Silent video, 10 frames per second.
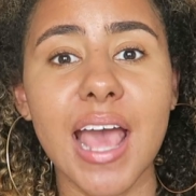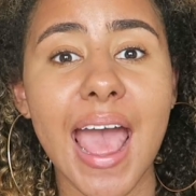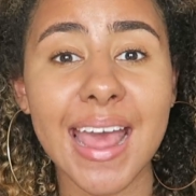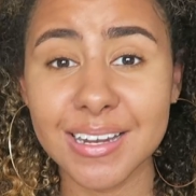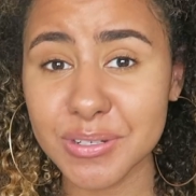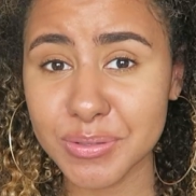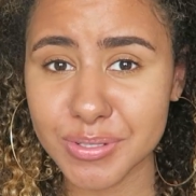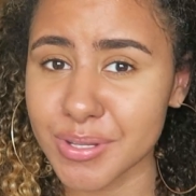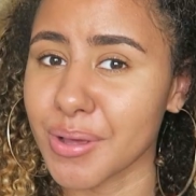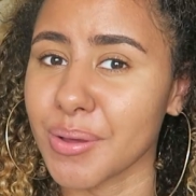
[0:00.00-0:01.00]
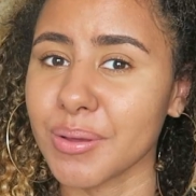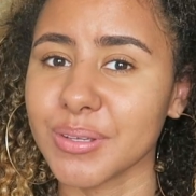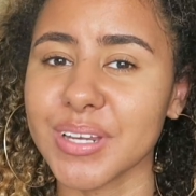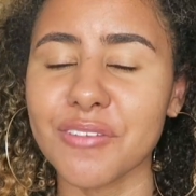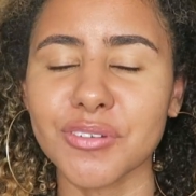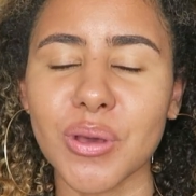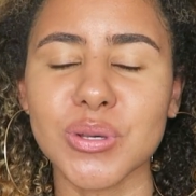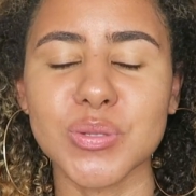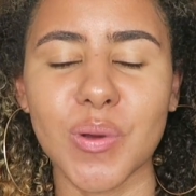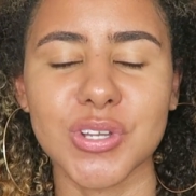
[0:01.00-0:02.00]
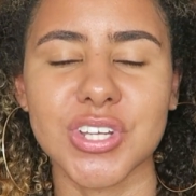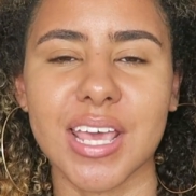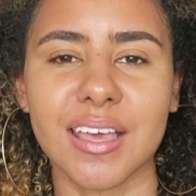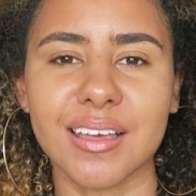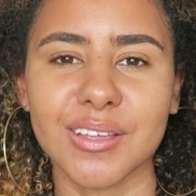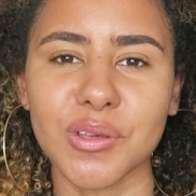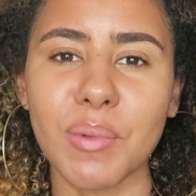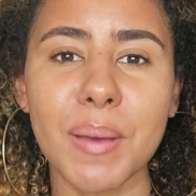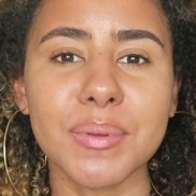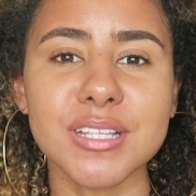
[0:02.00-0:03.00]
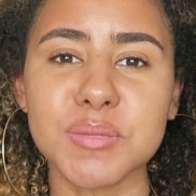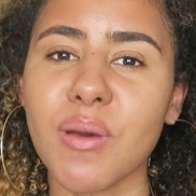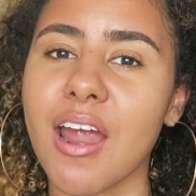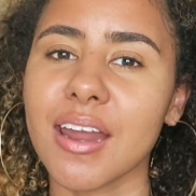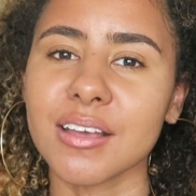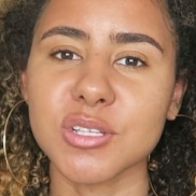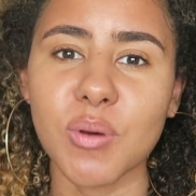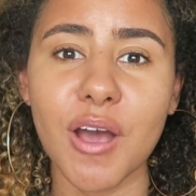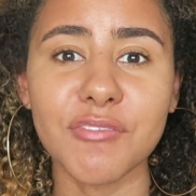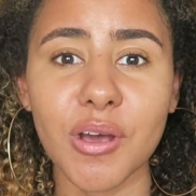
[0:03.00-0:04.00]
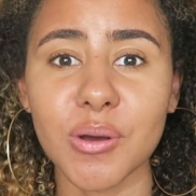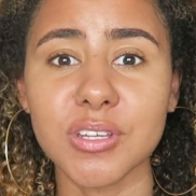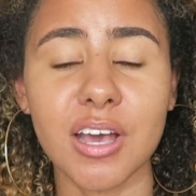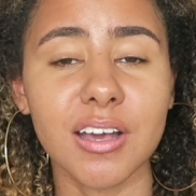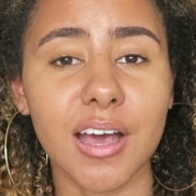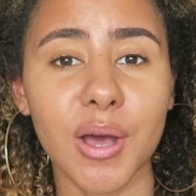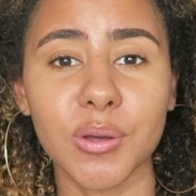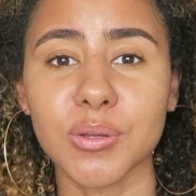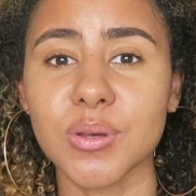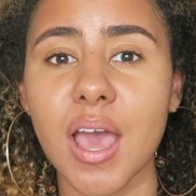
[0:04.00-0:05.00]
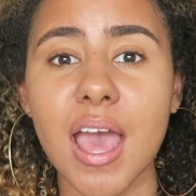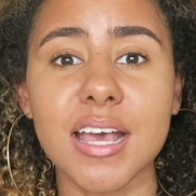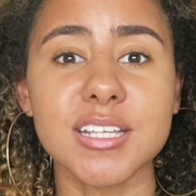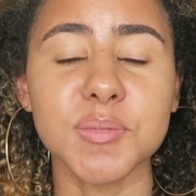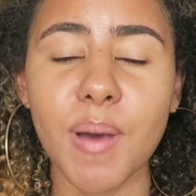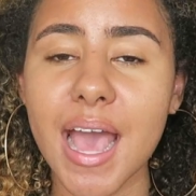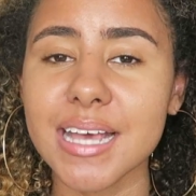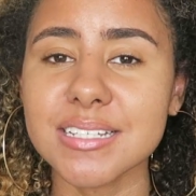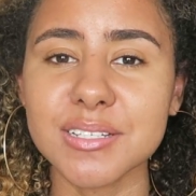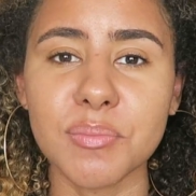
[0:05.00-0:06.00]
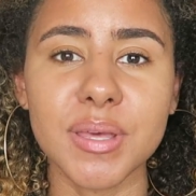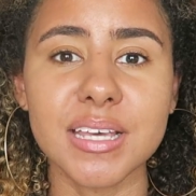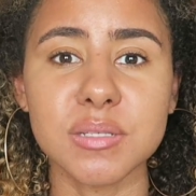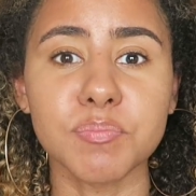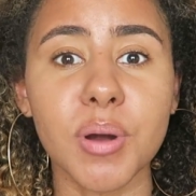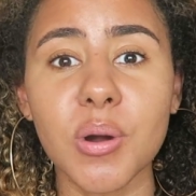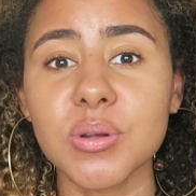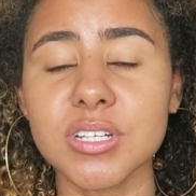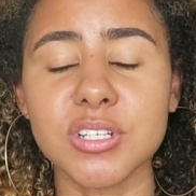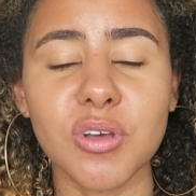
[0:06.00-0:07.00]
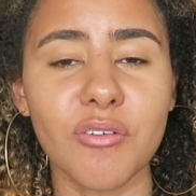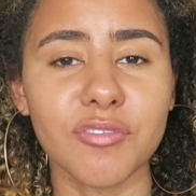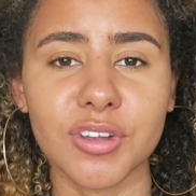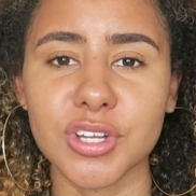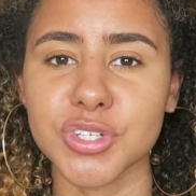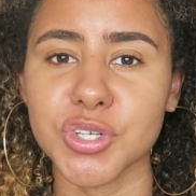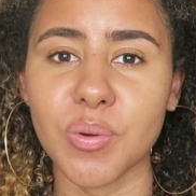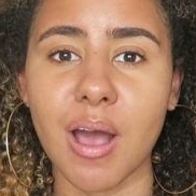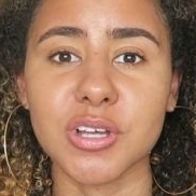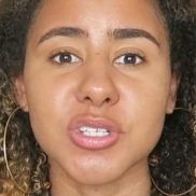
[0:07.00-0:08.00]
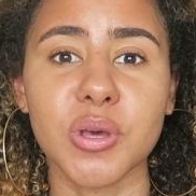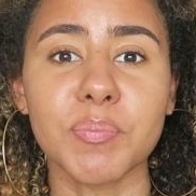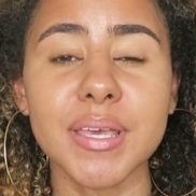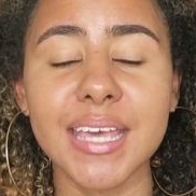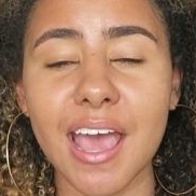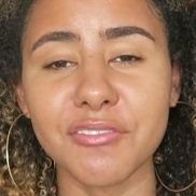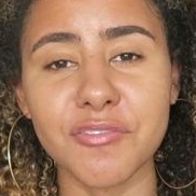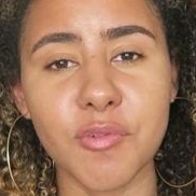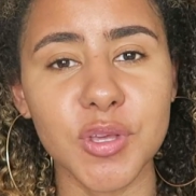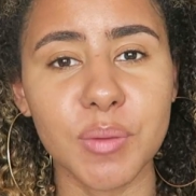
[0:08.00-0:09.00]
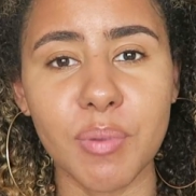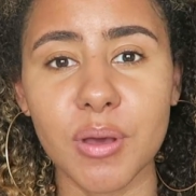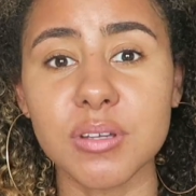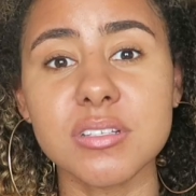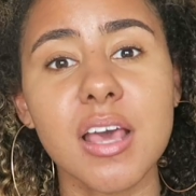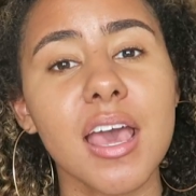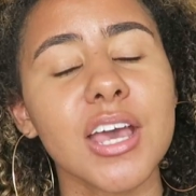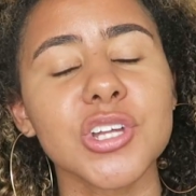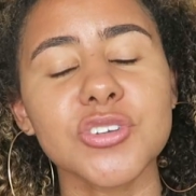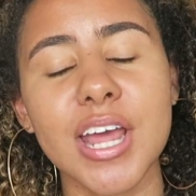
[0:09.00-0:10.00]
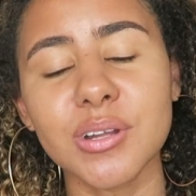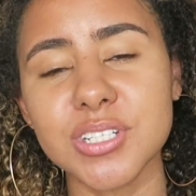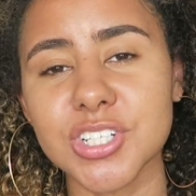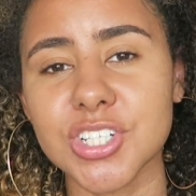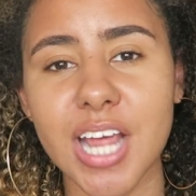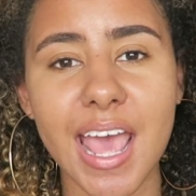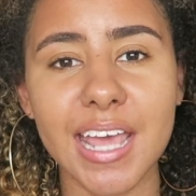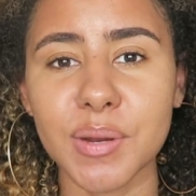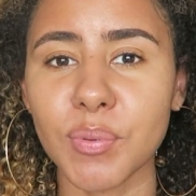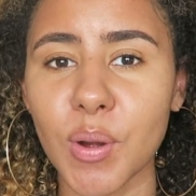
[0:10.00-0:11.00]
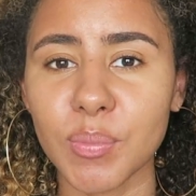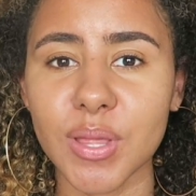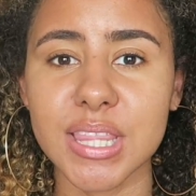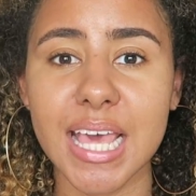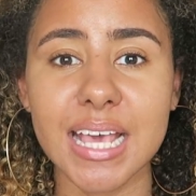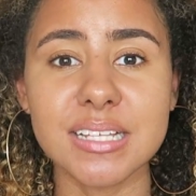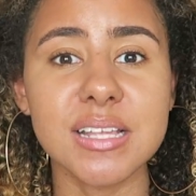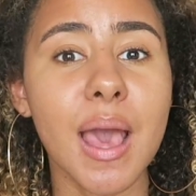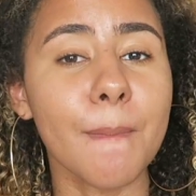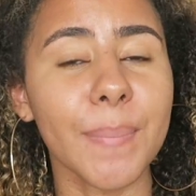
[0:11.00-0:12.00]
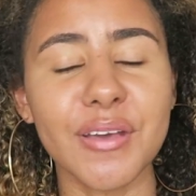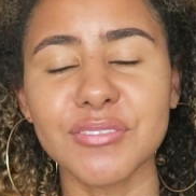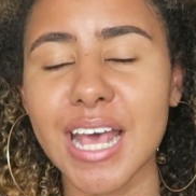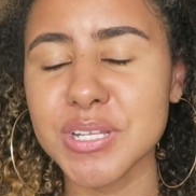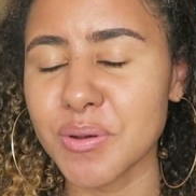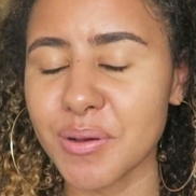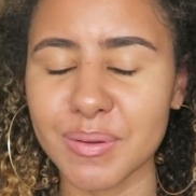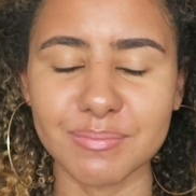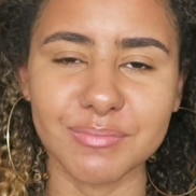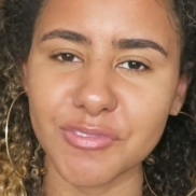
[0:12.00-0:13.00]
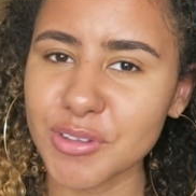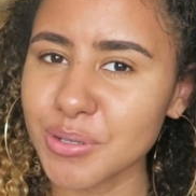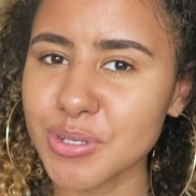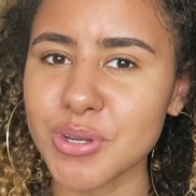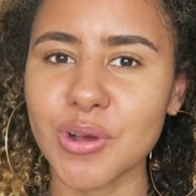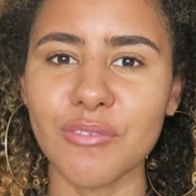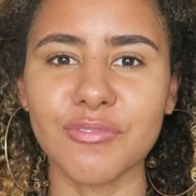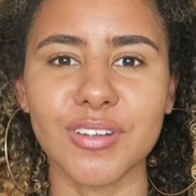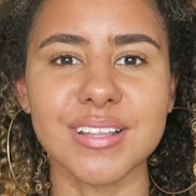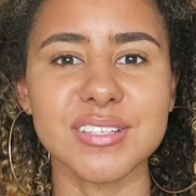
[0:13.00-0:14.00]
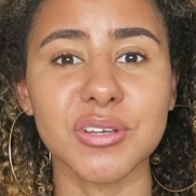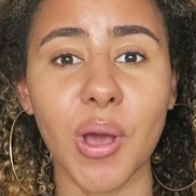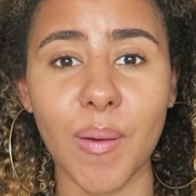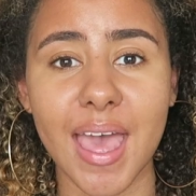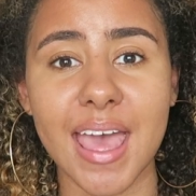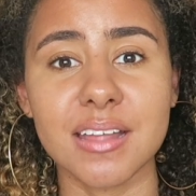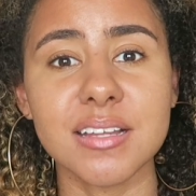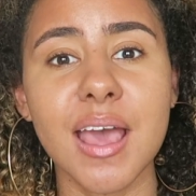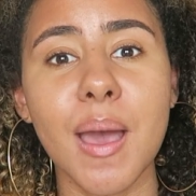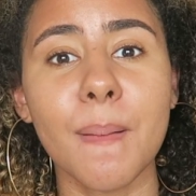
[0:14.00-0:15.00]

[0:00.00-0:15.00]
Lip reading: And also, you never know who's watching. You might be inspiring a 12-year-old young girl who aspires to be as bold and as confident as you are. So be careful of what you post. Try not to share inappropriate things, but if that's what fuels your confidence, go ahead.